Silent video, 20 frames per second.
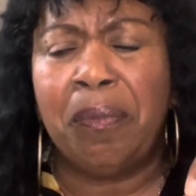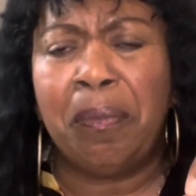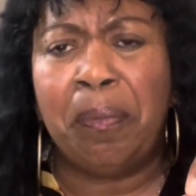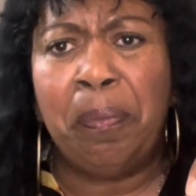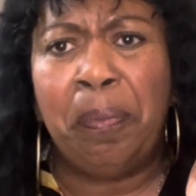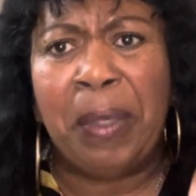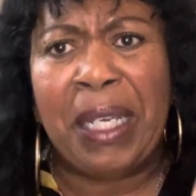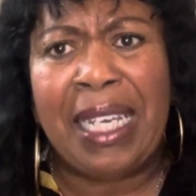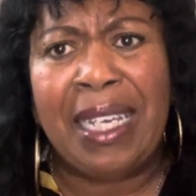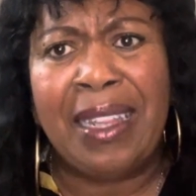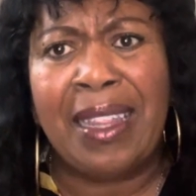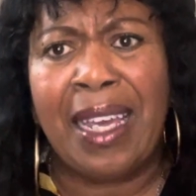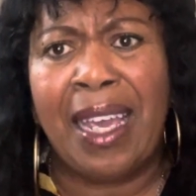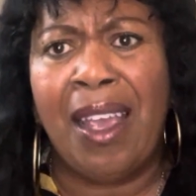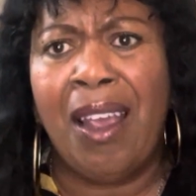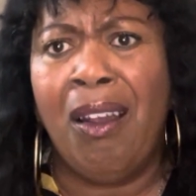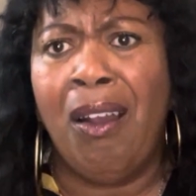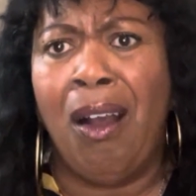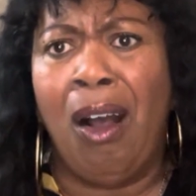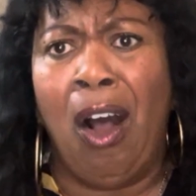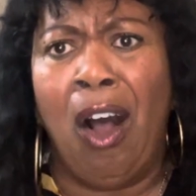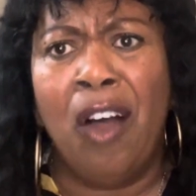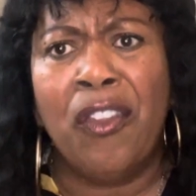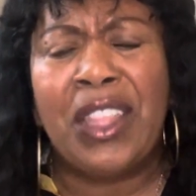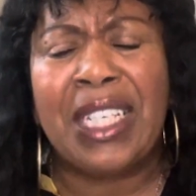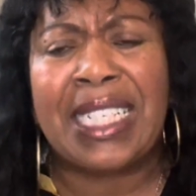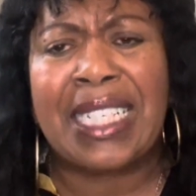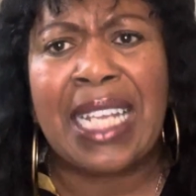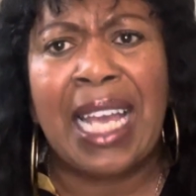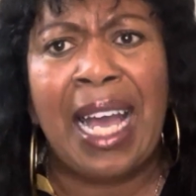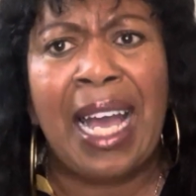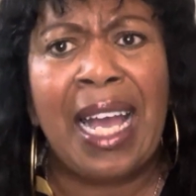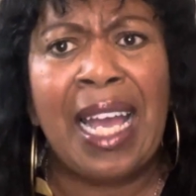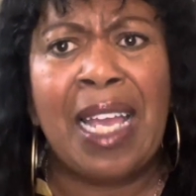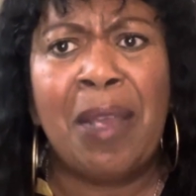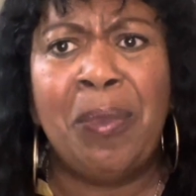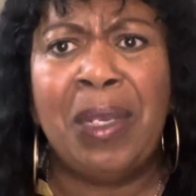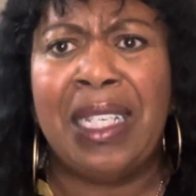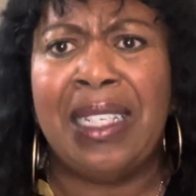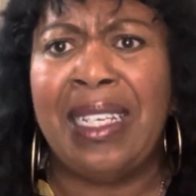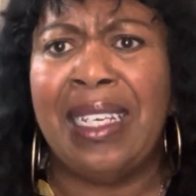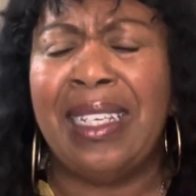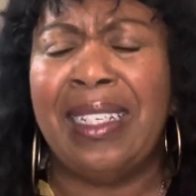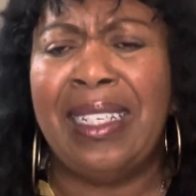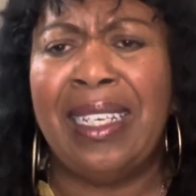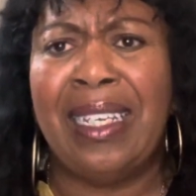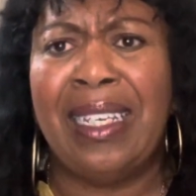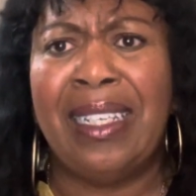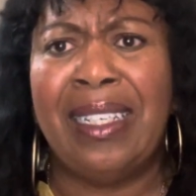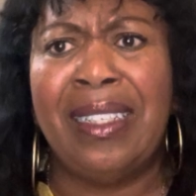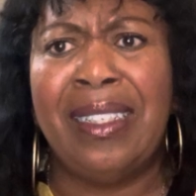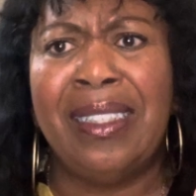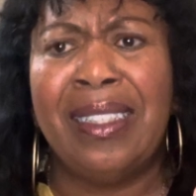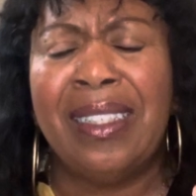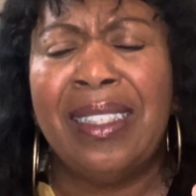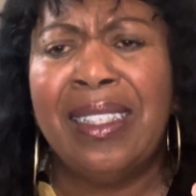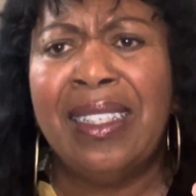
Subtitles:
be there all the time and